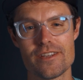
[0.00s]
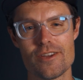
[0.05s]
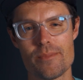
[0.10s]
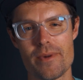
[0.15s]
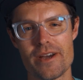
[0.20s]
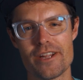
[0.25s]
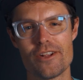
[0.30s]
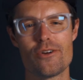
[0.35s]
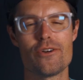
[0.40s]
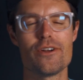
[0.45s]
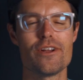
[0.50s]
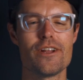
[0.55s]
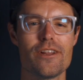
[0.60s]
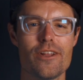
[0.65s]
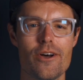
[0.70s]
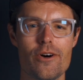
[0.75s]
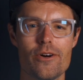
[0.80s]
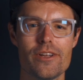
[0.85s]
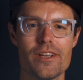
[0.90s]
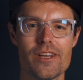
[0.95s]
you might already
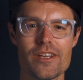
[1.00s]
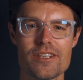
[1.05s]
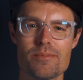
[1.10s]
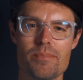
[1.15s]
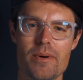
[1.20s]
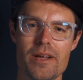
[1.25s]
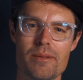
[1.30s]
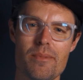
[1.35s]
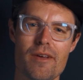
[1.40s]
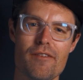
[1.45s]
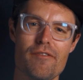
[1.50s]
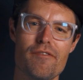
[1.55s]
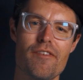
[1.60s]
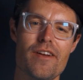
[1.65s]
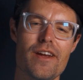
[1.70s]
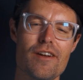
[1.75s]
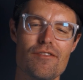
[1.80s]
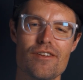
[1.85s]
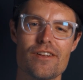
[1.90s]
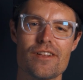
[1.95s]
know this, but my
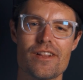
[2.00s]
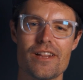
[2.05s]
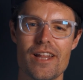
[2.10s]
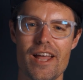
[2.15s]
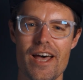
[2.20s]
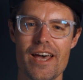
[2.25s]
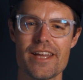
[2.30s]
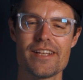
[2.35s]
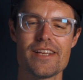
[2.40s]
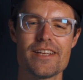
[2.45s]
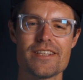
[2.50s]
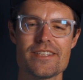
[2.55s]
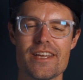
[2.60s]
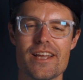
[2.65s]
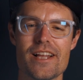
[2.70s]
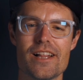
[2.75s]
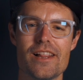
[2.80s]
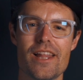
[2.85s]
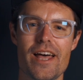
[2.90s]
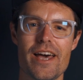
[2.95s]
favorite light is
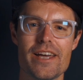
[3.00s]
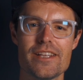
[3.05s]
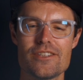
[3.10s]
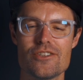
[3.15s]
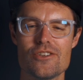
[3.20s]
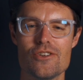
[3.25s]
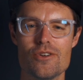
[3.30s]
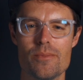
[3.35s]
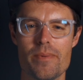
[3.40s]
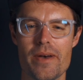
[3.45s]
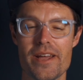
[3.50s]
a light tube.